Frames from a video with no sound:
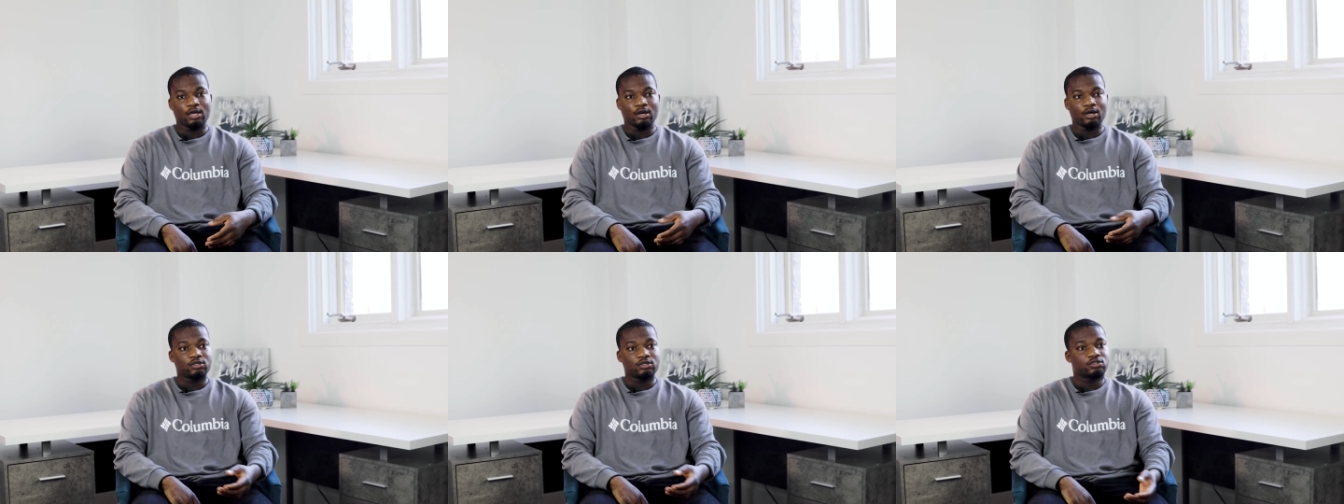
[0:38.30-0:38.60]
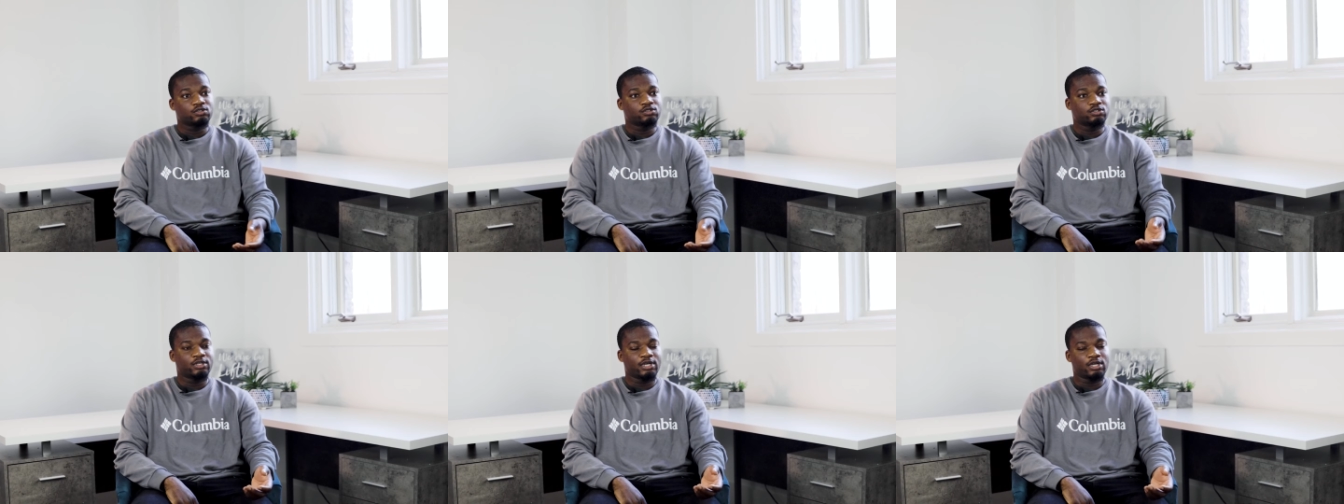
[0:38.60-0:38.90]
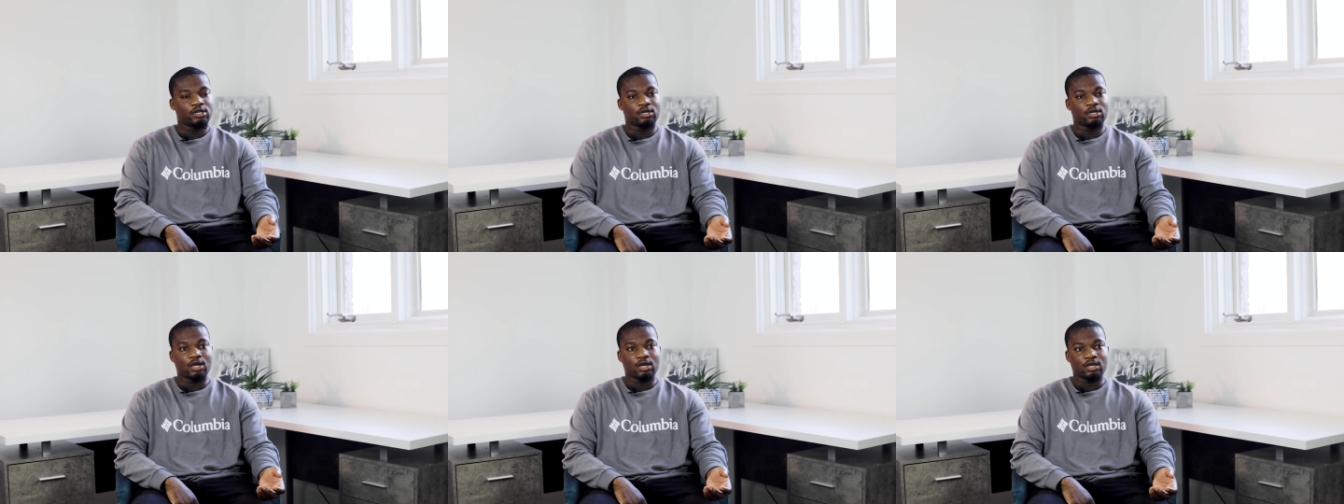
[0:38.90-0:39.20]
And also you
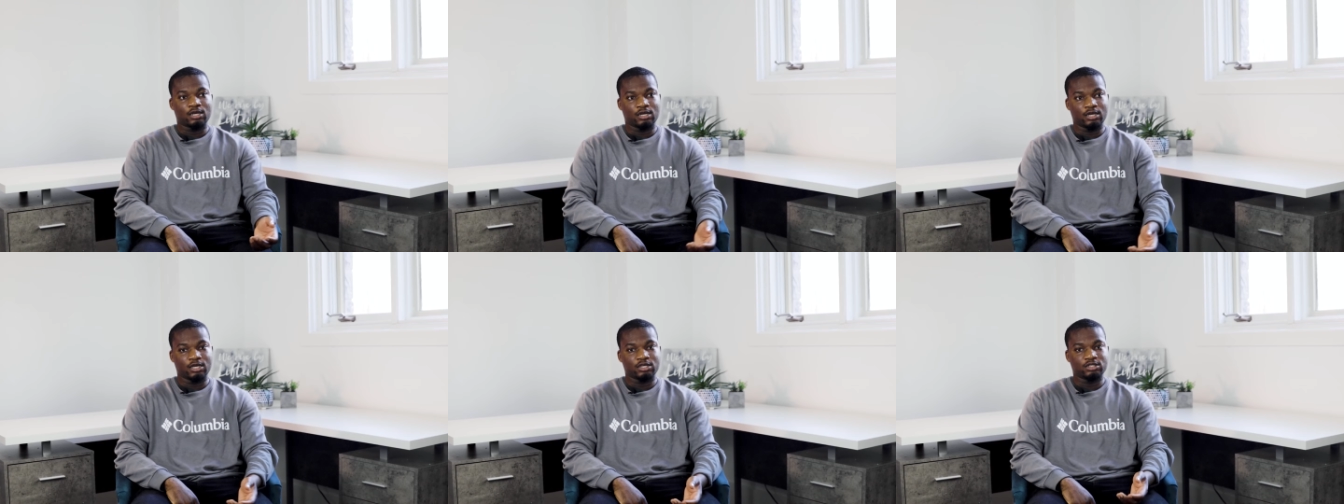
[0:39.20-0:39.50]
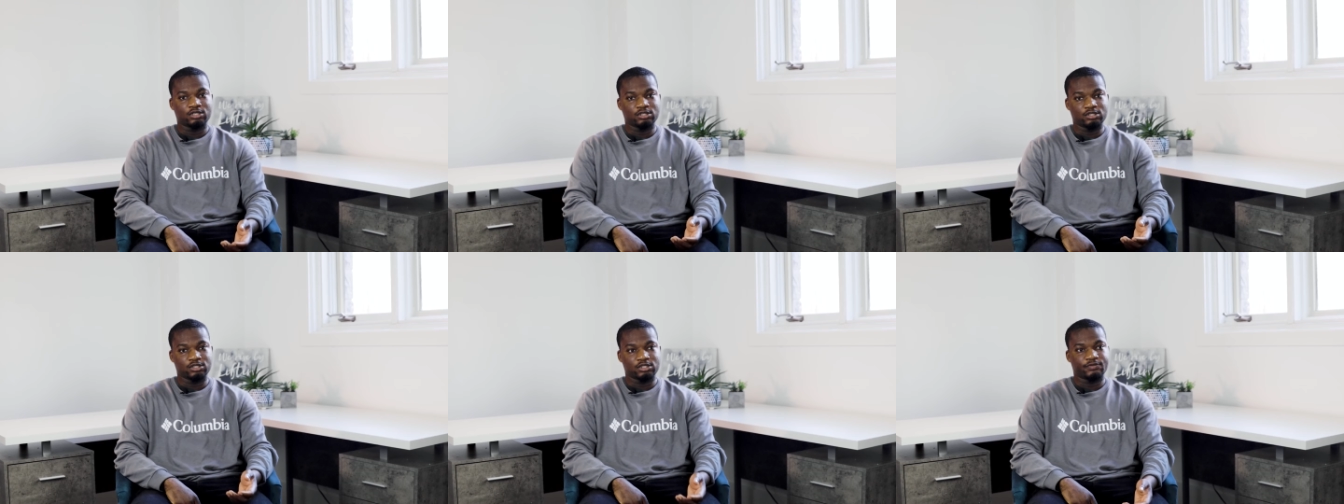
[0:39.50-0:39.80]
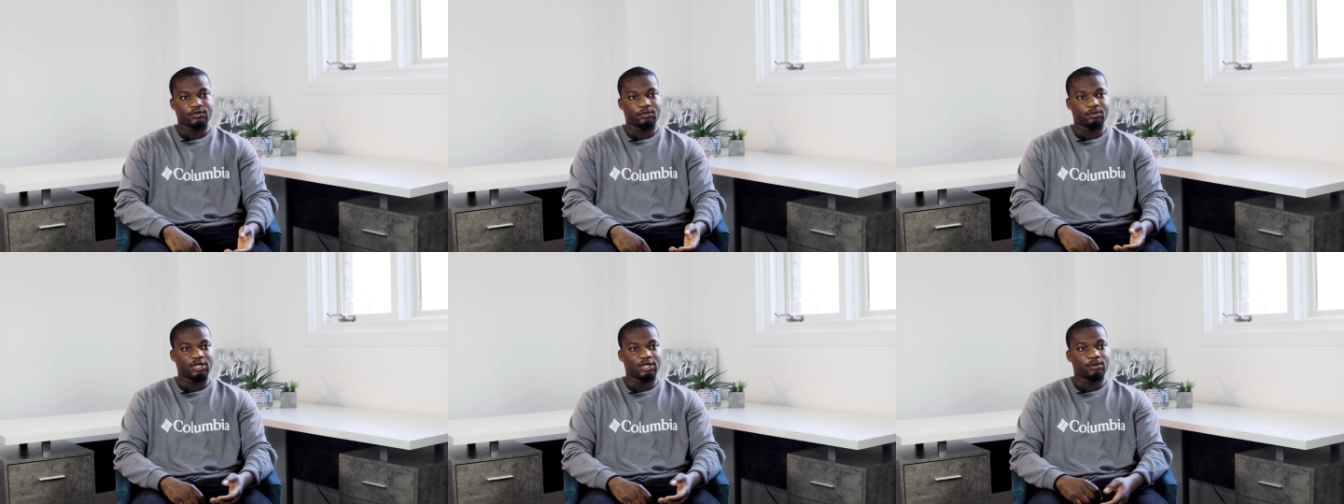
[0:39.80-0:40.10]
gain a lot of connections
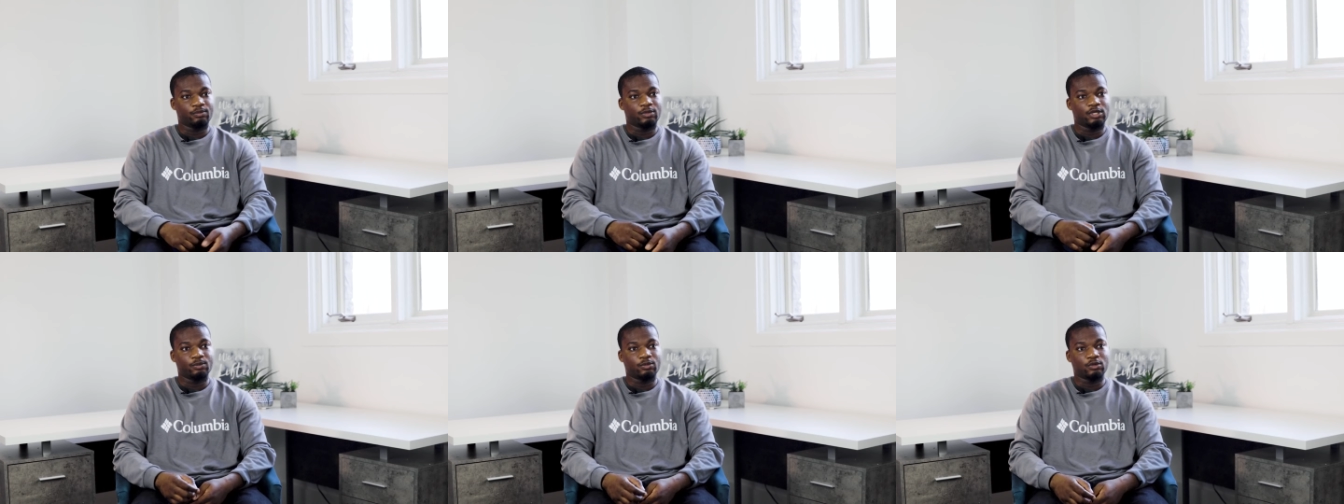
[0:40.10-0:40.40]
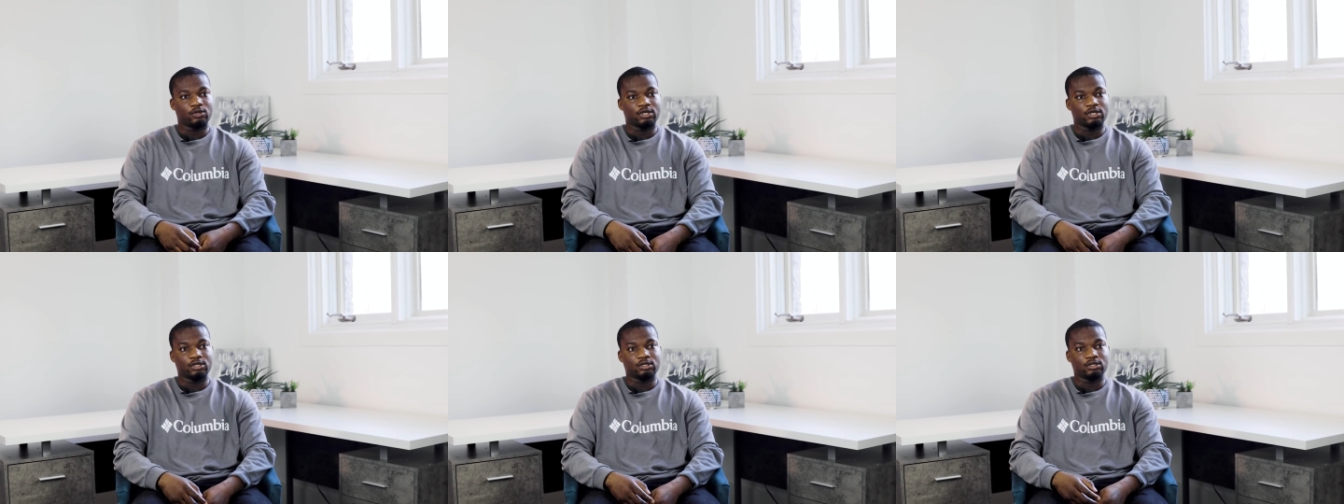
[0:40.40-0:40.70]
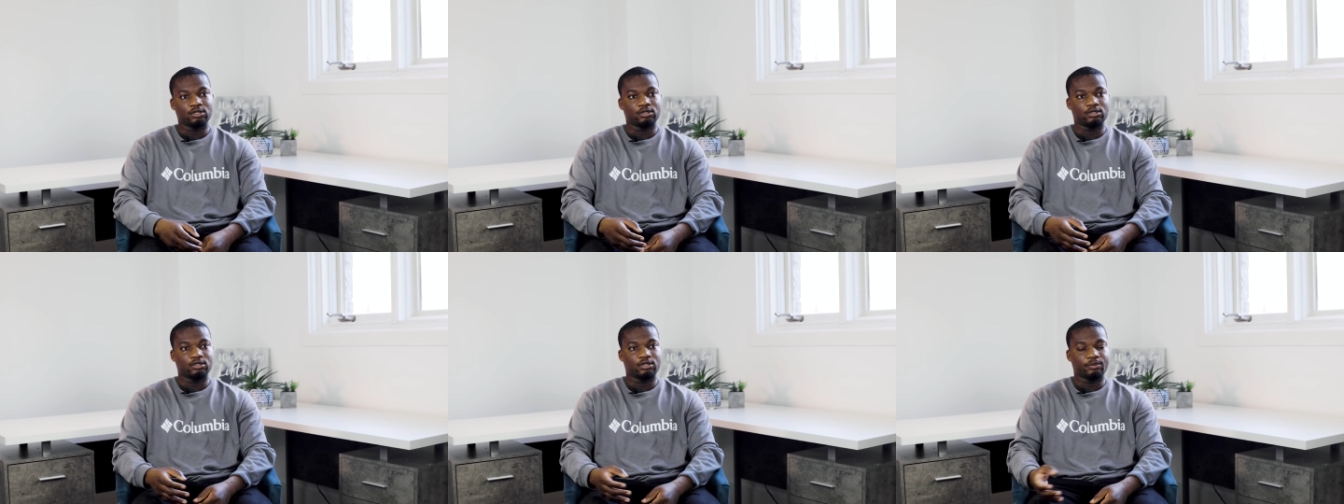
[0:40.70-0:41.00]
just from meeting people
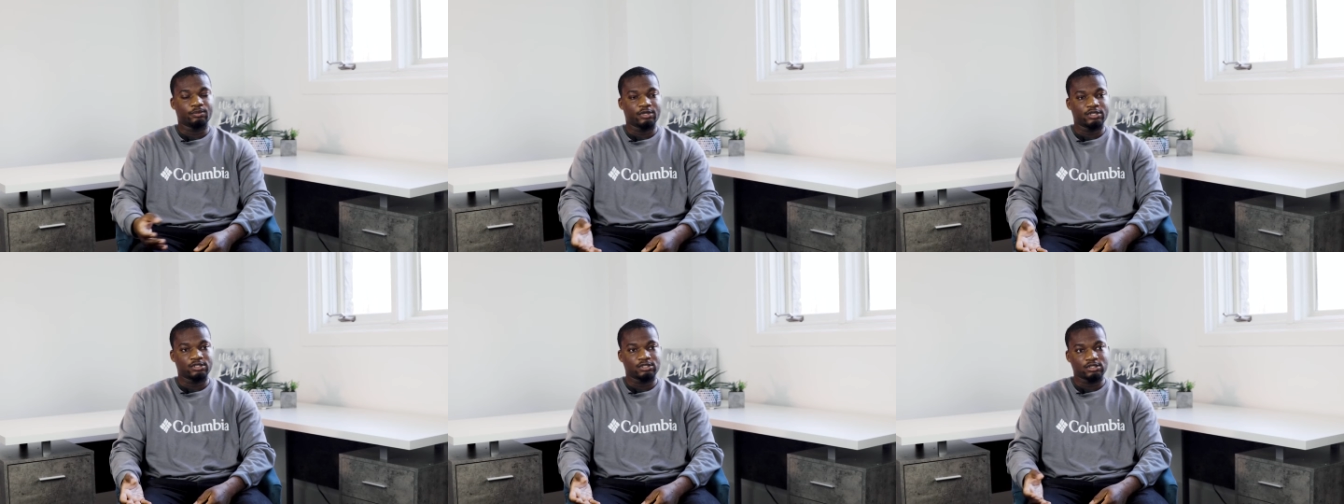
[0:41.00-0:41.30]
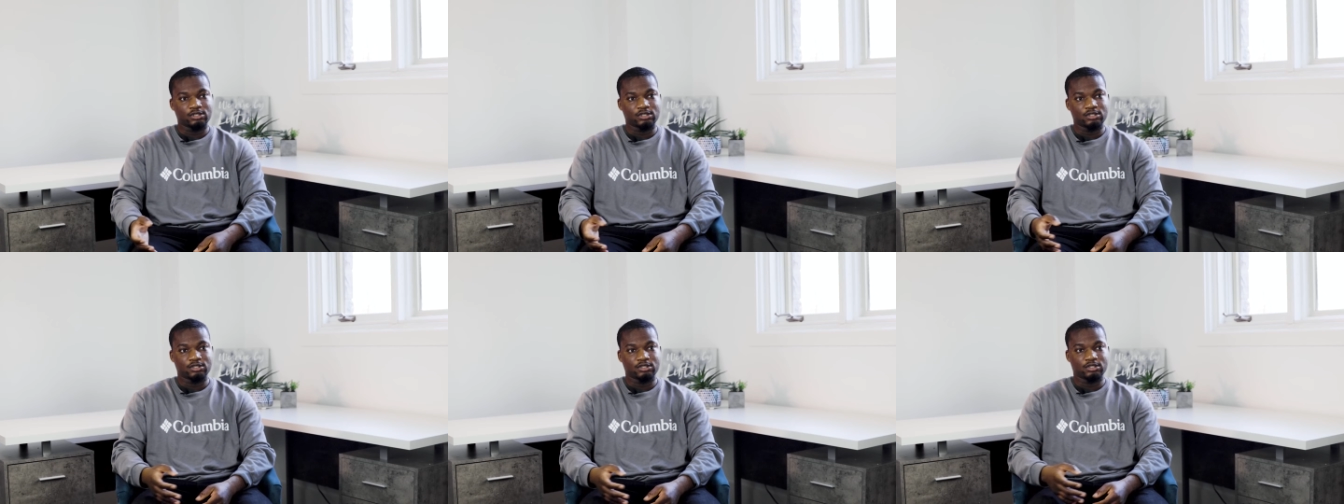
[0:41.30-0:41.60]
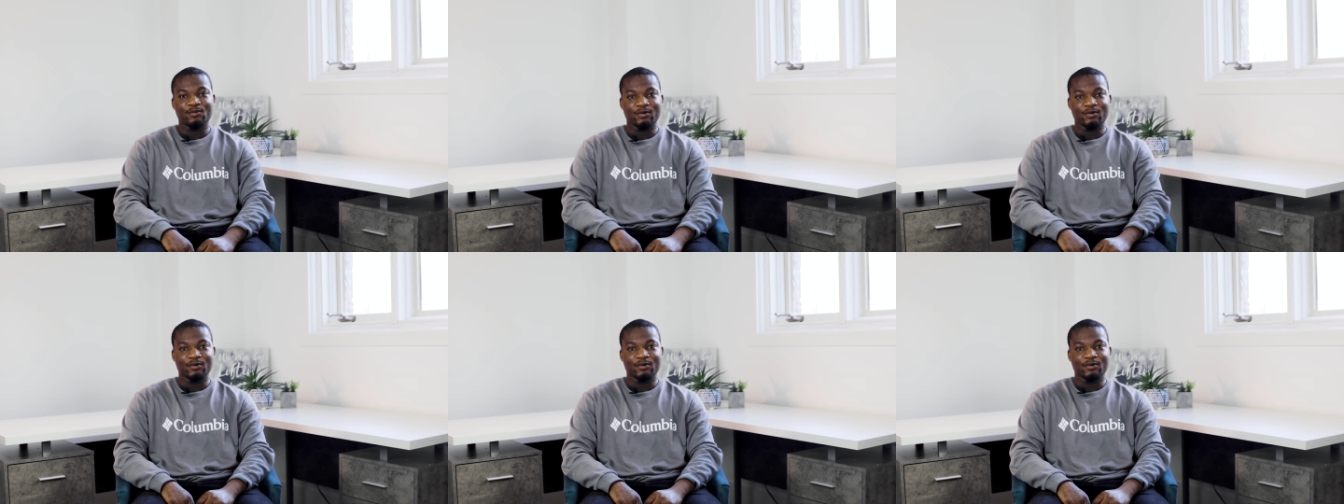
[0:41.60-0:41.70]
in the businesses.